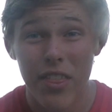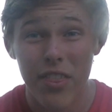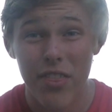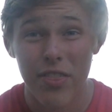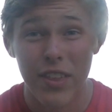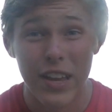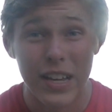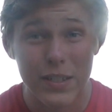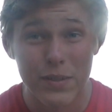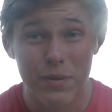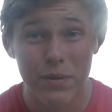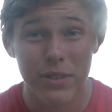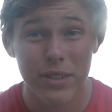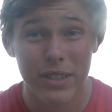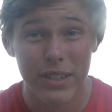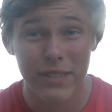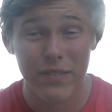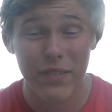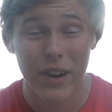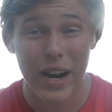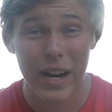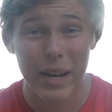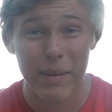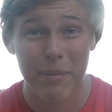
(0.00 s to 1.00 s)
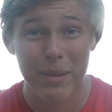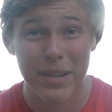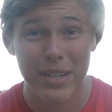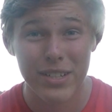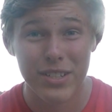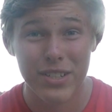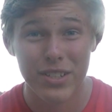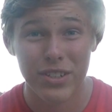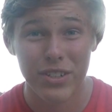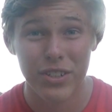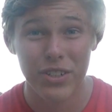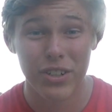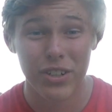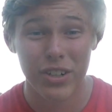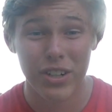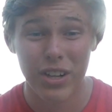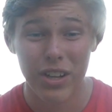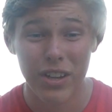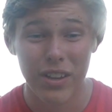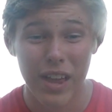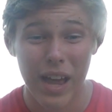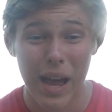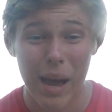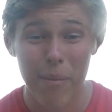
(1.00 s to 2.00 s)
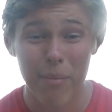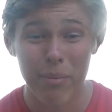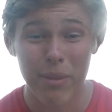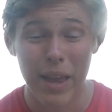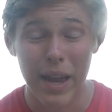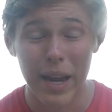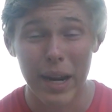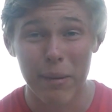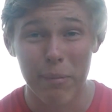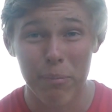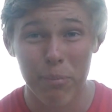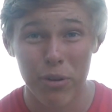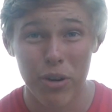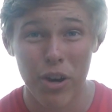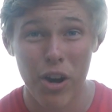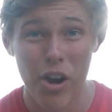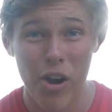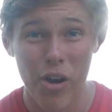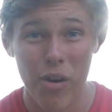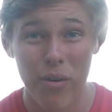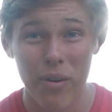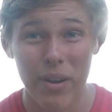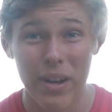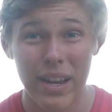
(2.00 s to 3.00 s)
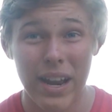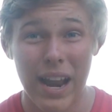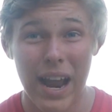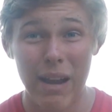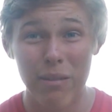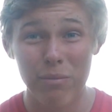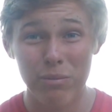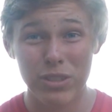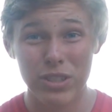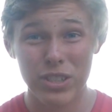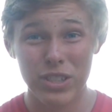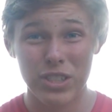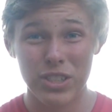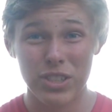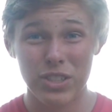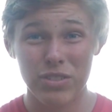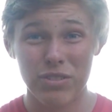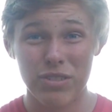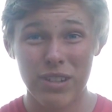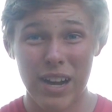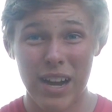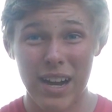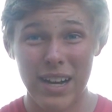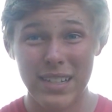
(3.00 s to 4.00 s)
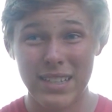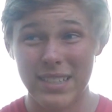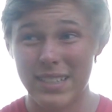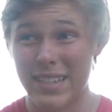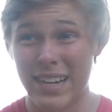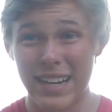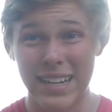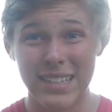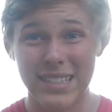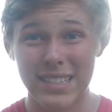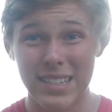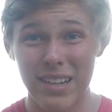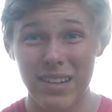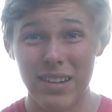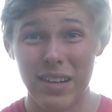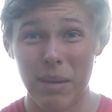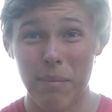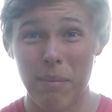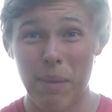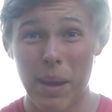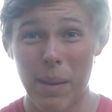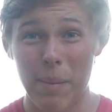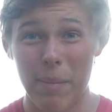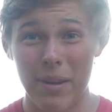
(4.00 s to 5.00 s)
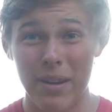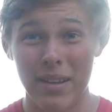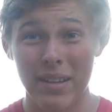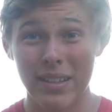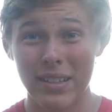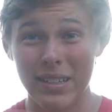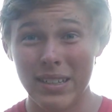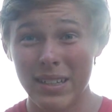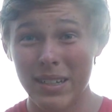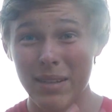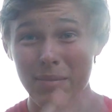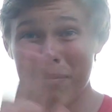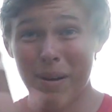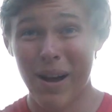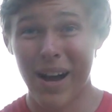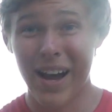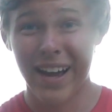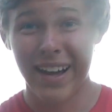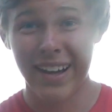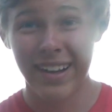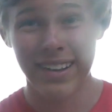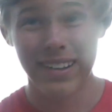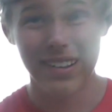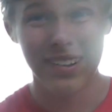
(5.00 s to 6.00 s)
Thanks for inviting me to your collab like pro, and I will see you guys next Sunday maybe. Bye.